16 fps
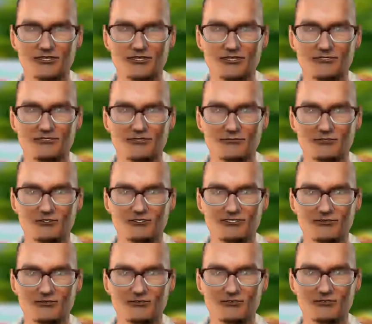
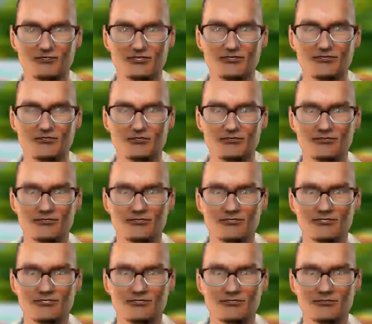different ways of
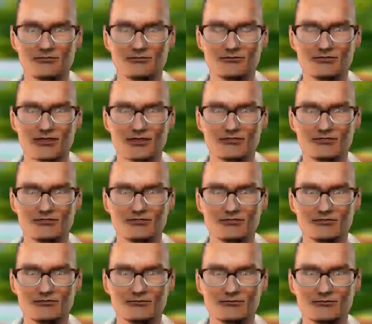examining the life of
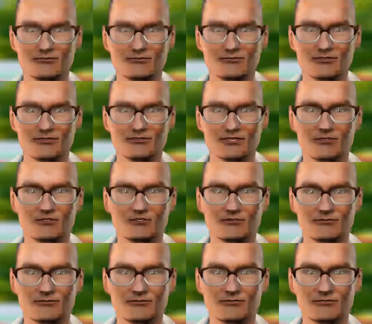Prophet Muhammad
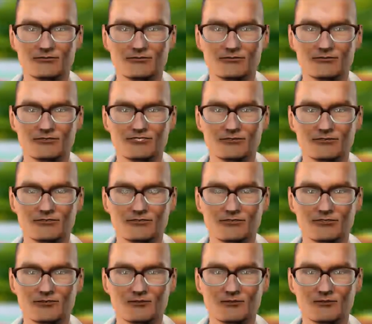actually
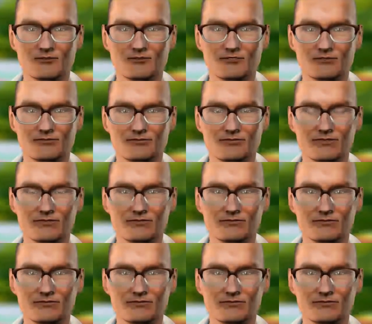contradict each other.